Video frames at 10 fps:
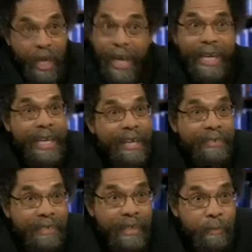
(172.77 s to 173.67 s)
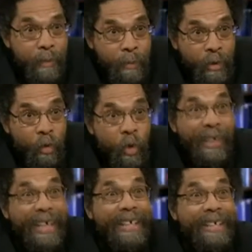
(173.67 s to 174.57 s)
He hasn't said a mumbling
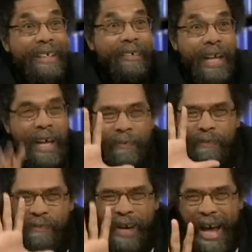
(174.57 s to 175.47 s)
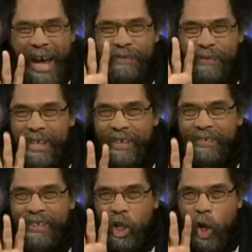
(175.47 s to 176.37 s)
word until now. 5
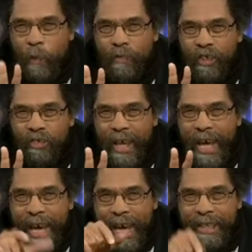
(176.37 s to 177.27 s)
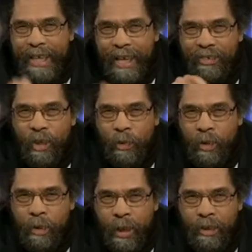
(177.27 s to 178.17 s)
years in office and can't say a
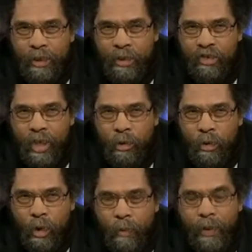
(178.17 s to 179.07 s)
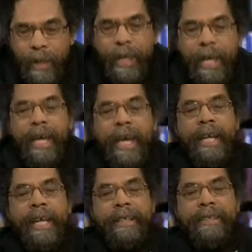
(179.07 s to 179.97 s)
word about a new Jim Crow.
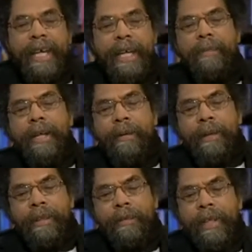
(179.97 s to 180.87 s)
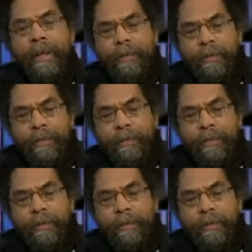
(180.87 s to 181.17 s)
And at the same time, I think we have to